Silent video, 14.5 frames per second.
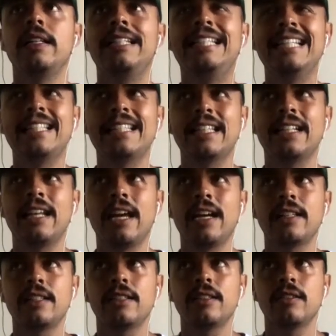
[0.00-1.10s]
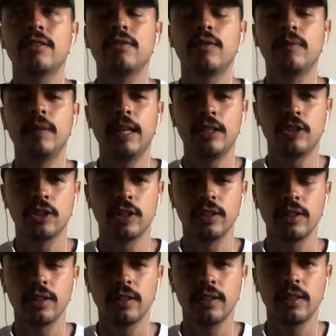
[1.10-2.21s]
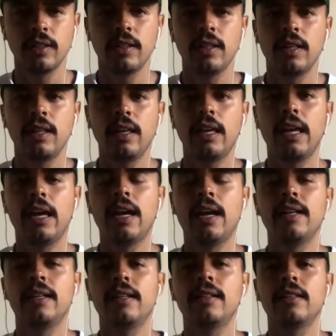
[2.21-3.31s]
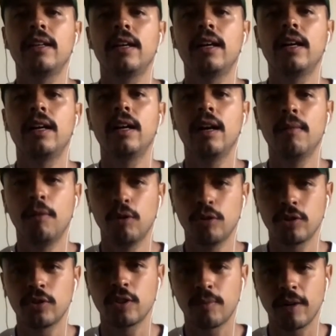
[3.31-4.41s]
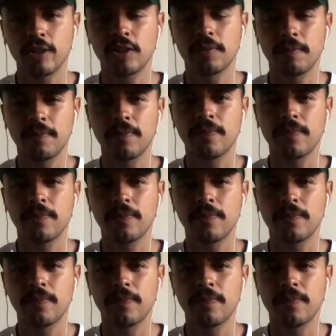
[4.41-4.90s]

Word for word: disconnect from nature, and emotional suppression.